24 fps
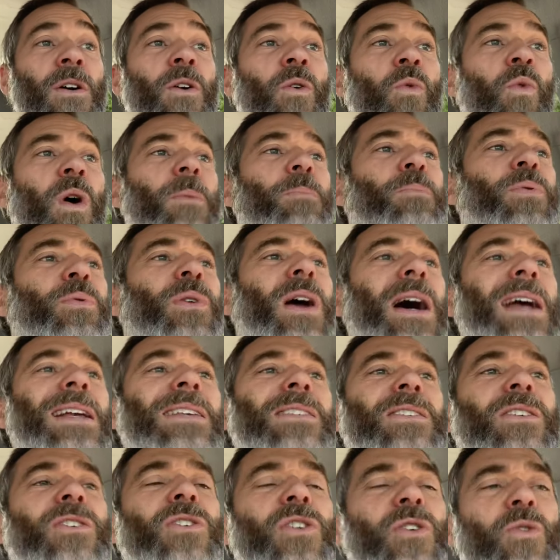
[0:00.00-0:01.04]
What
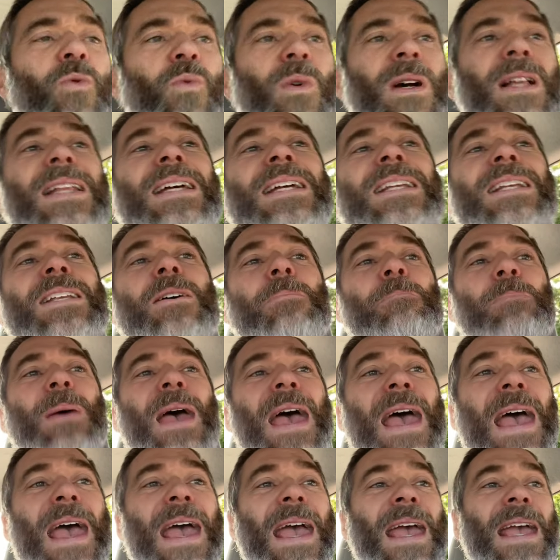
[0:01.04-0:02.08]
price are you willing to
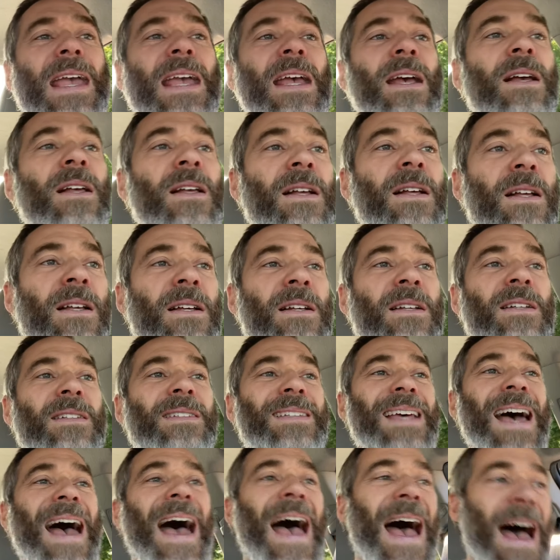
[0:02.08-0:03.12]
pay
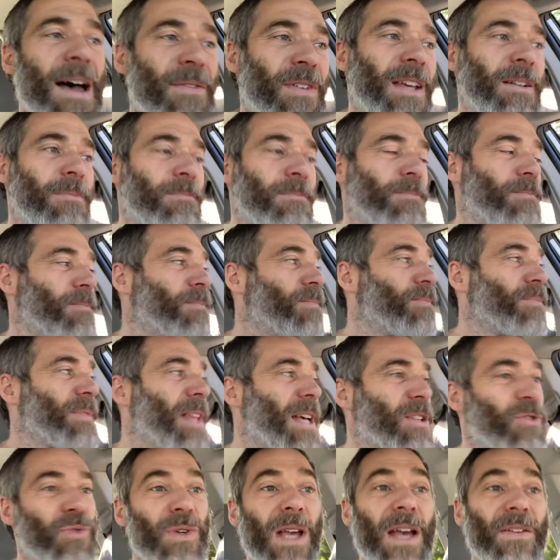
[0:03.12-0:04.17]
to have it?
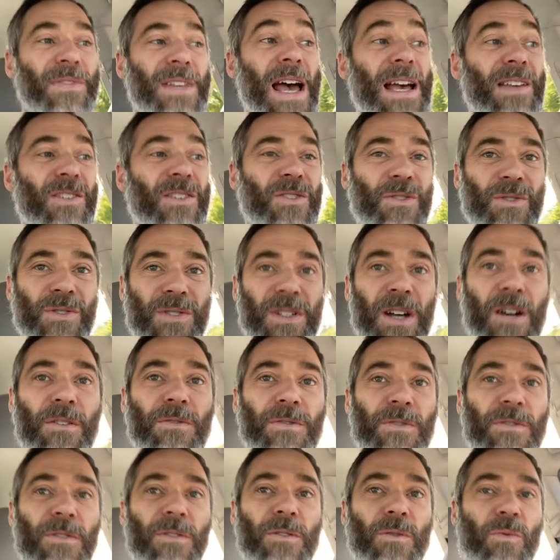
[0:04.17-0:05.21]
That's what you have to ask yourself.
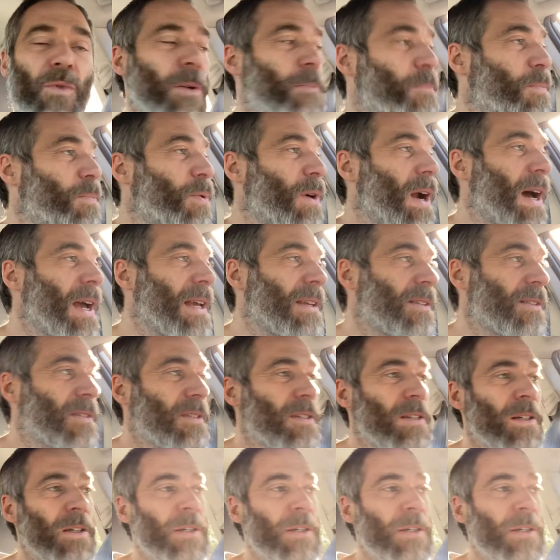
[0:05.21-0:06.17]
What price